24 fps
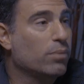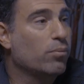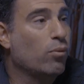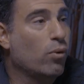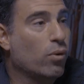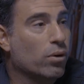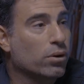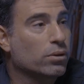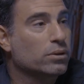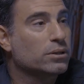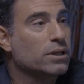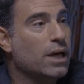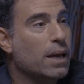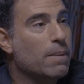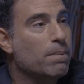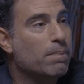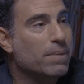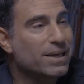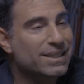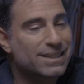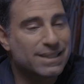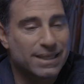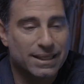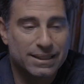and mortar type
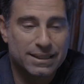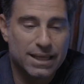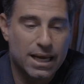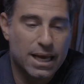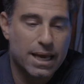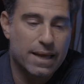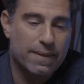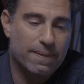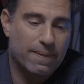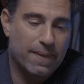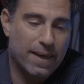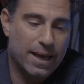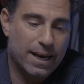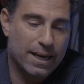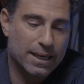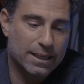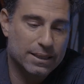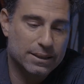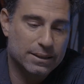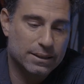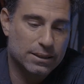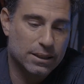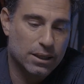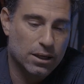business that
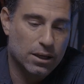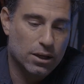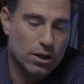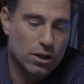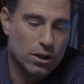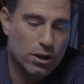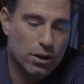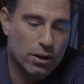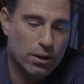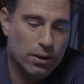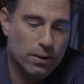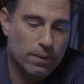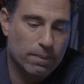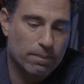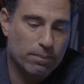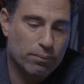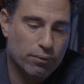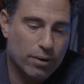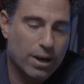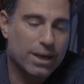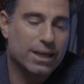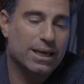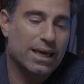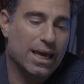is
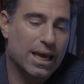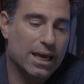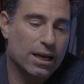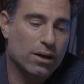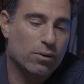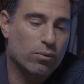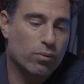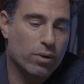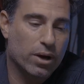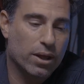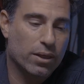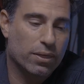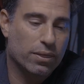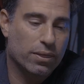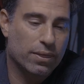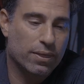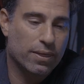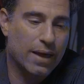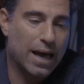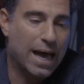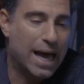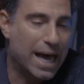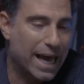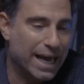predicated with
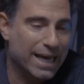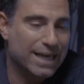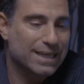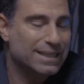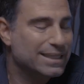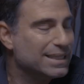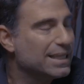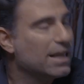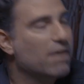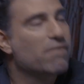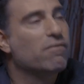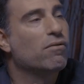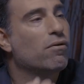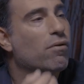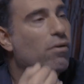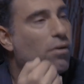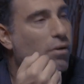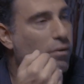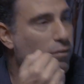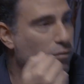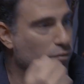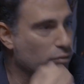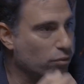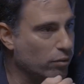the highest level
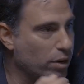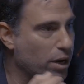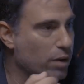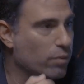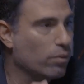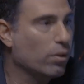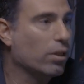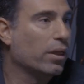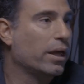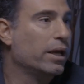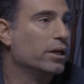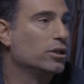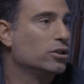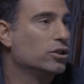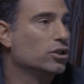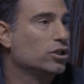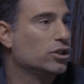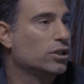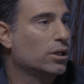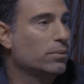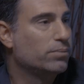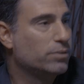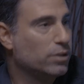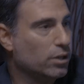of great
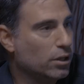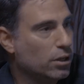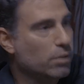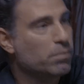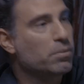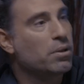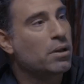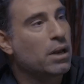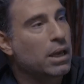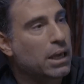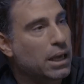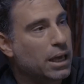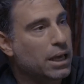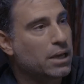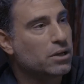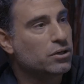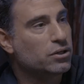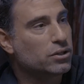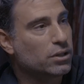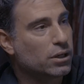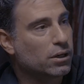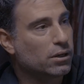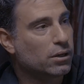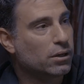relationships and
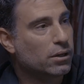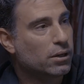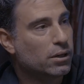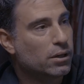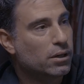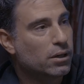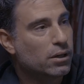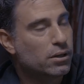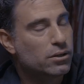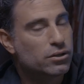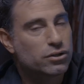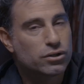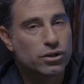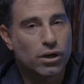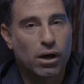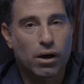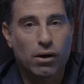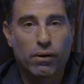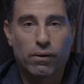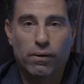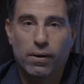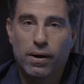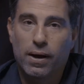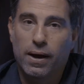communication.
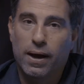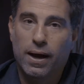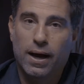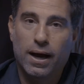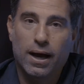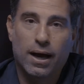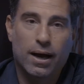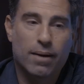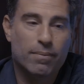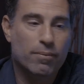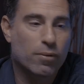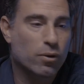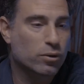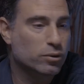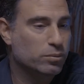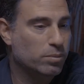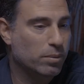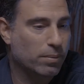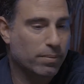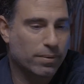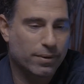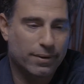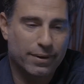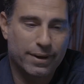So most
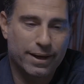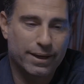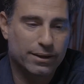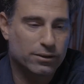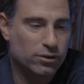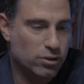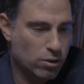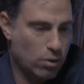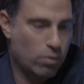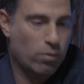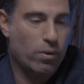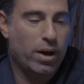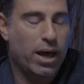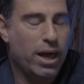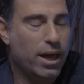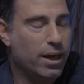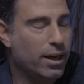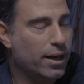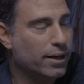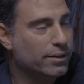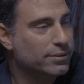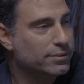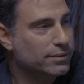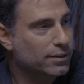people are like, no way.
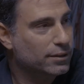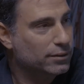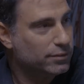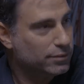I said,